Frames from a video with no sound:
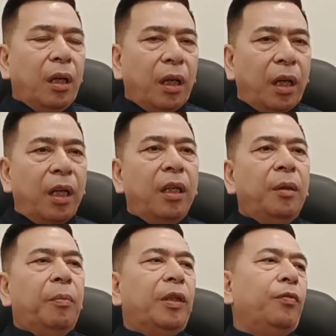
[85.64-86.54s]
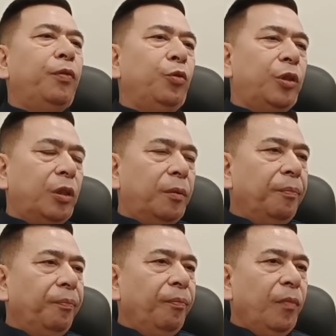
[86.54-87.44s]
any better future
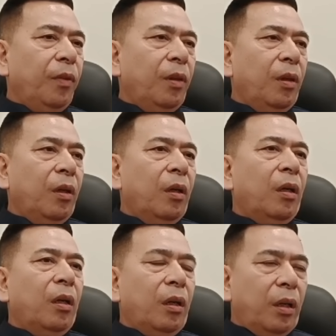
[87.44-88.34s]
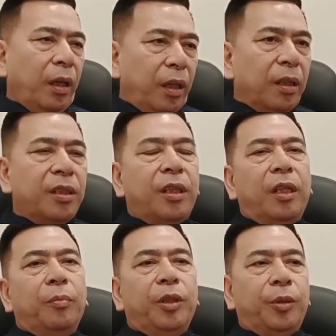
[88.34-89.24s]
in the
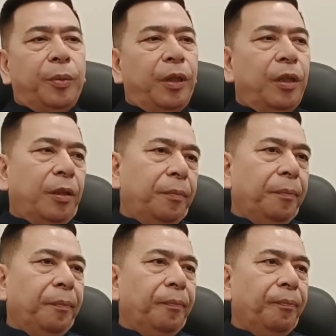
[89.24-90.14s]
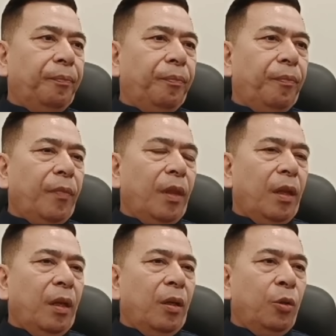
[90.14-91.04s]
state BJP here.
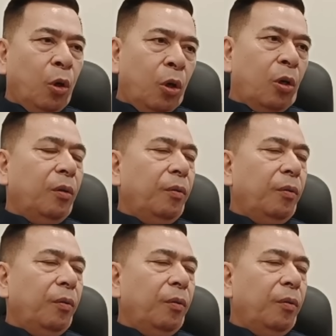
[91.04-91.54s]
Though